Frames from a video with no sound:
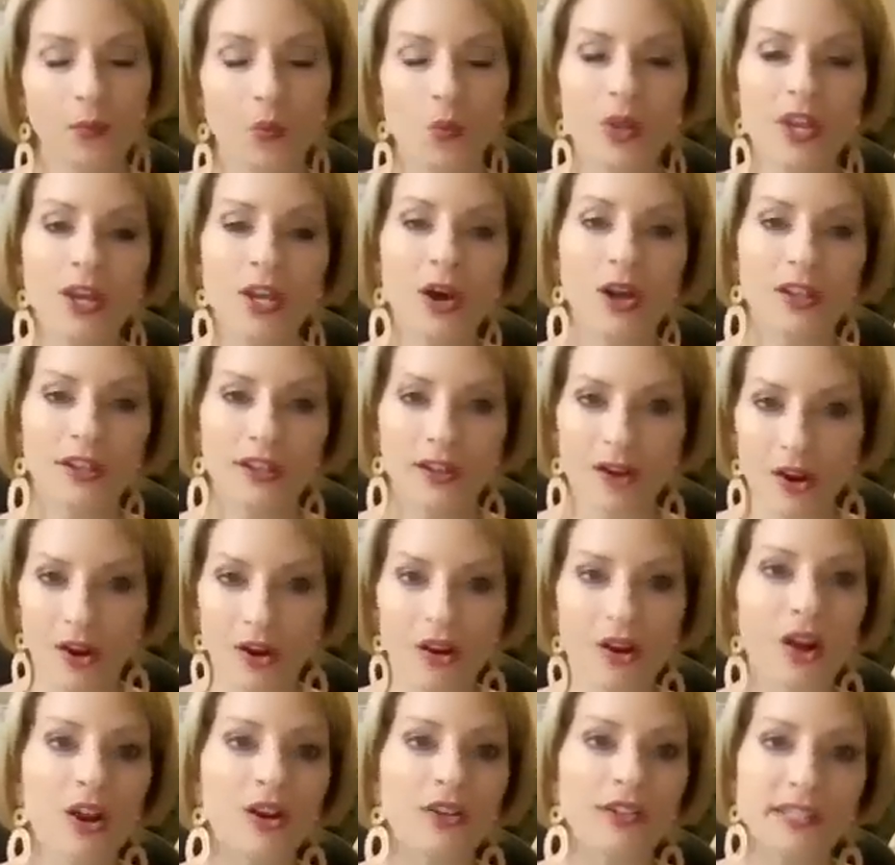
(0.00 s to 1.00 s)
We call it
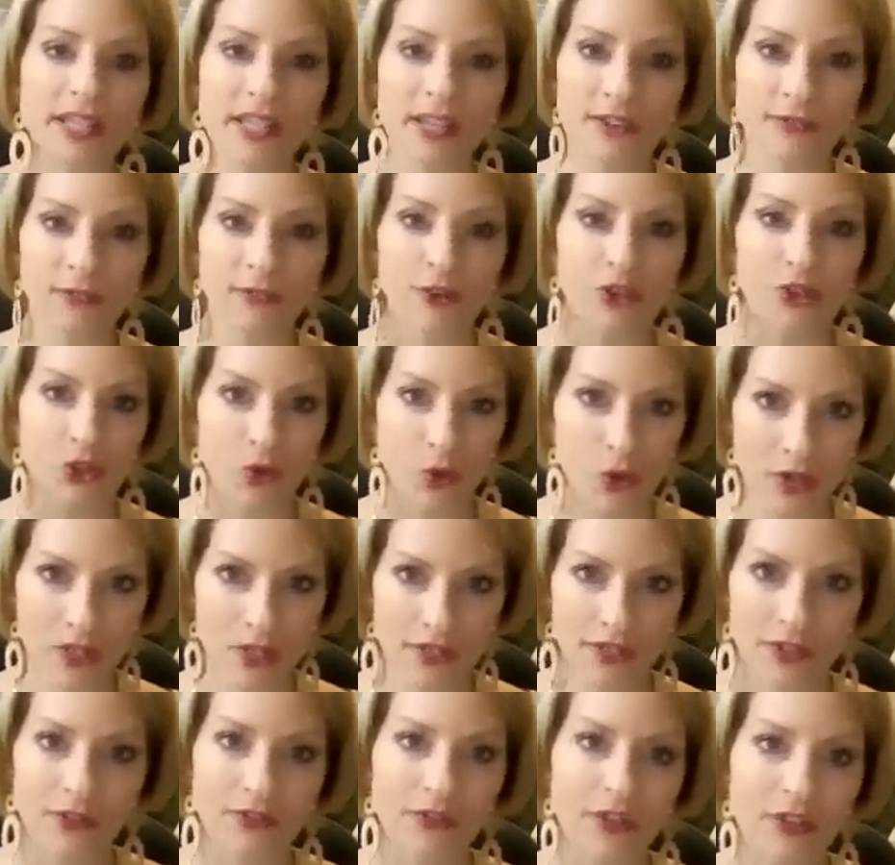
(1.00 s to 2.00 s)
RRC for
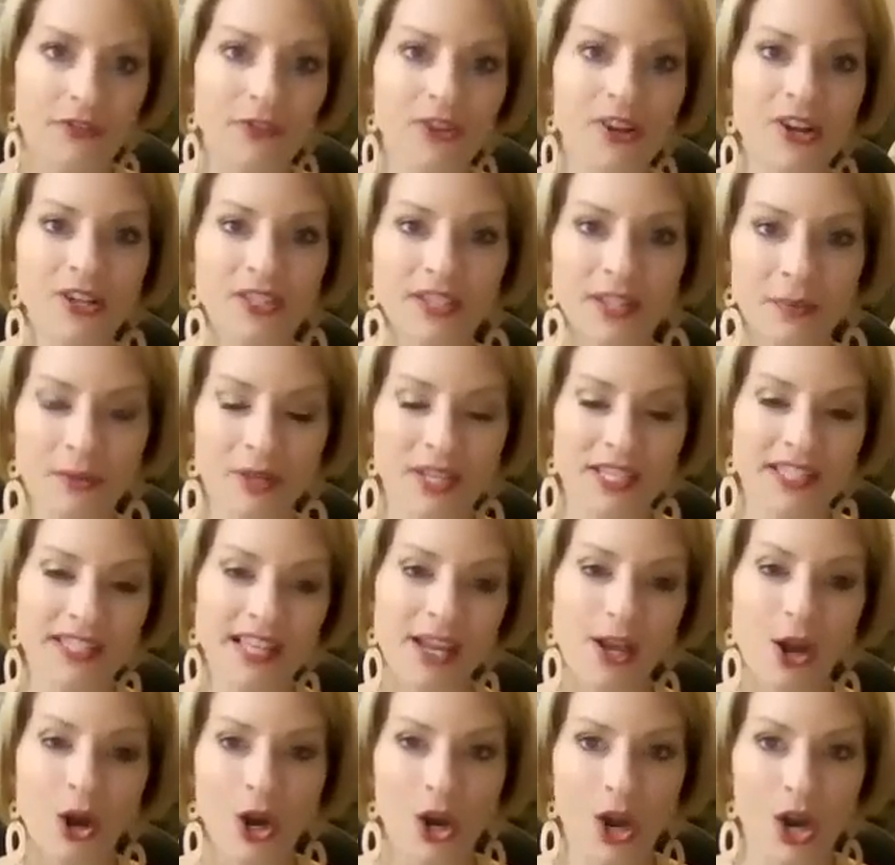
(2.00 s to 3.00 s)
short. So if you ever hear somebody
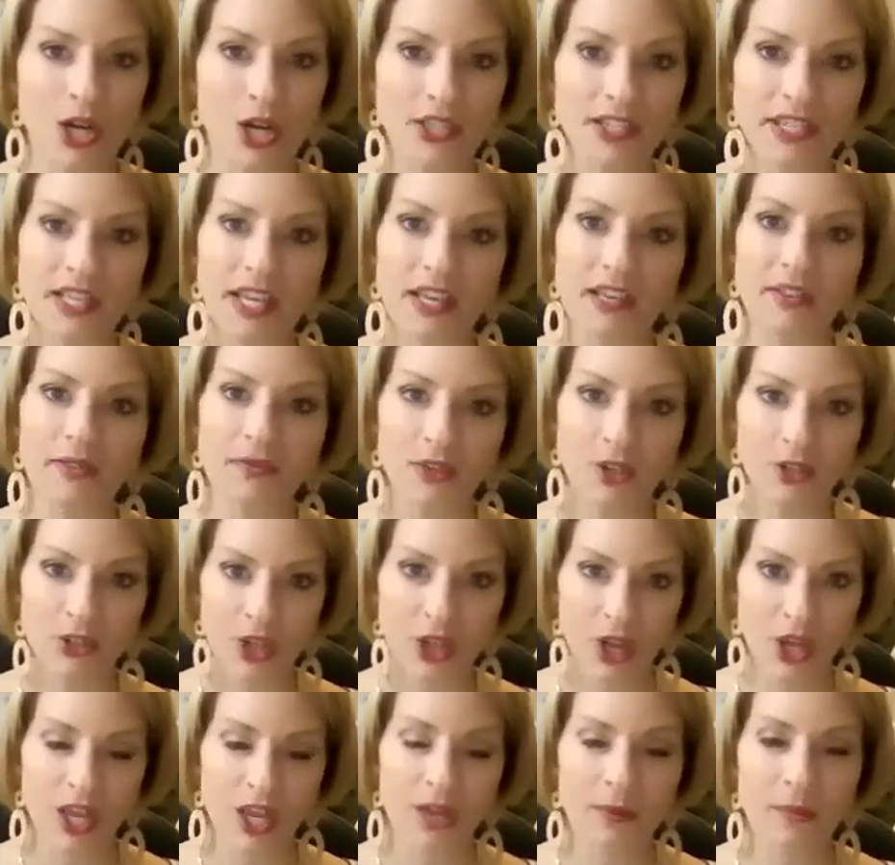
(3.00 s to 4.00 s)
say RRC, they're
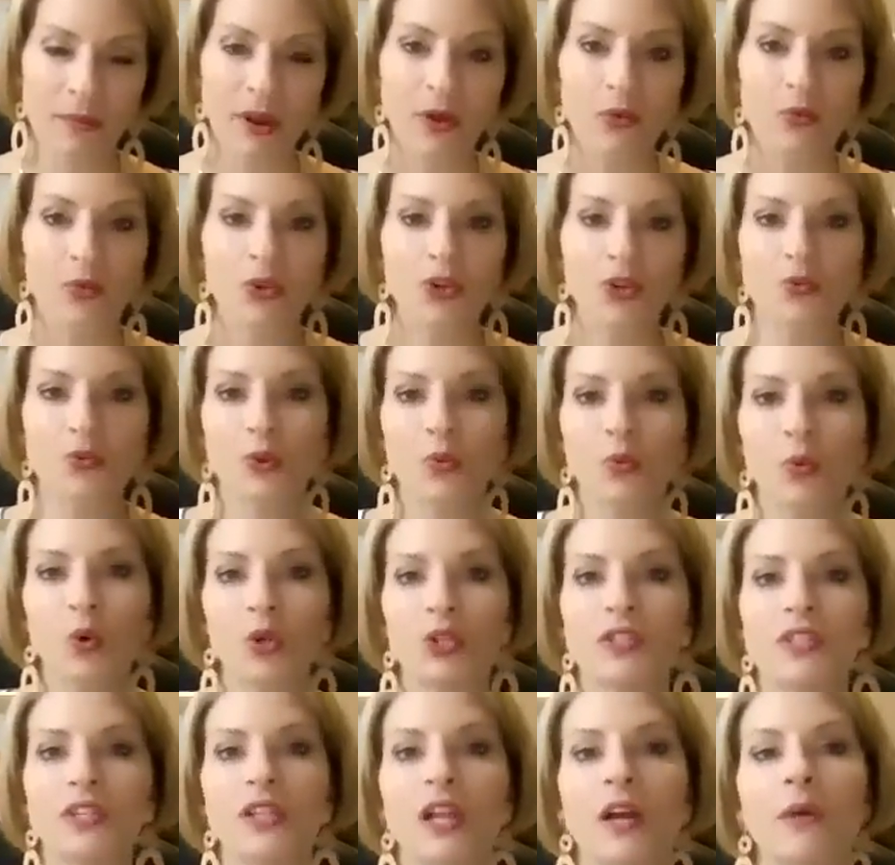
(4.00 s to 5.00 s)
talking about Rich
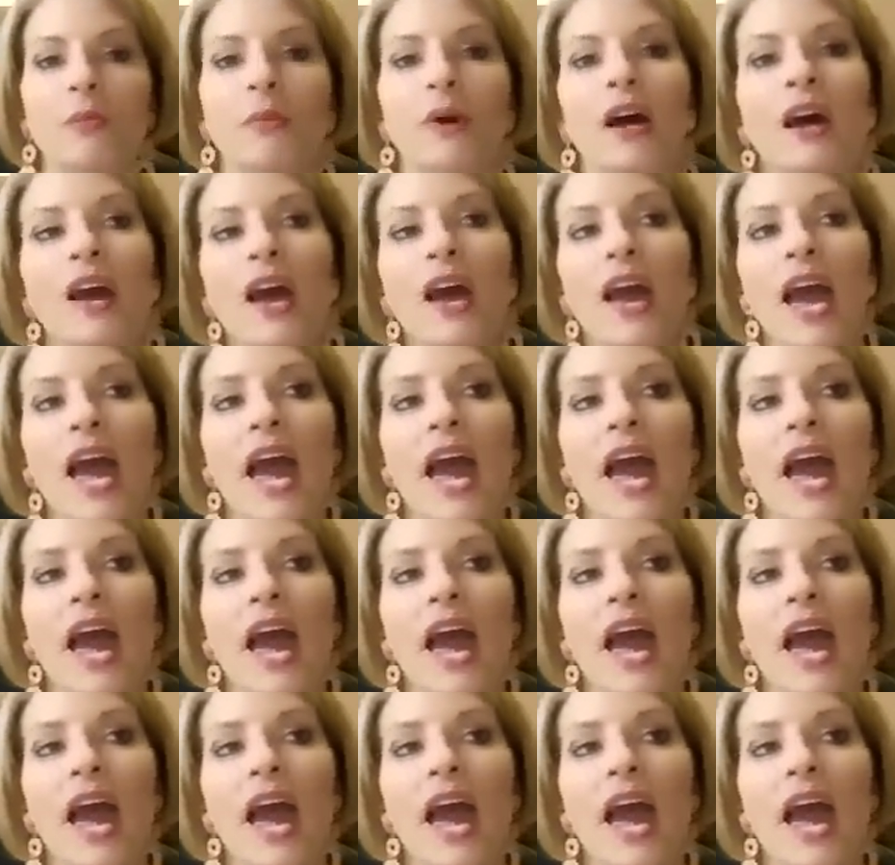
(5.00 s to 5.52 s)
Rewards Club.